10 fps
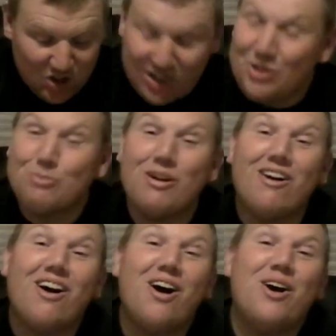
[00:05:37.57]
Jinder
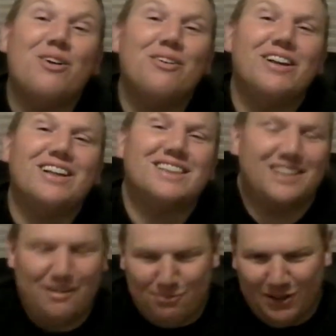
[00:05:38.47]
Mahal with the
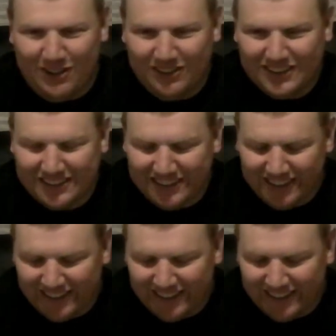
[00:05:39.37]
Sin Brothers.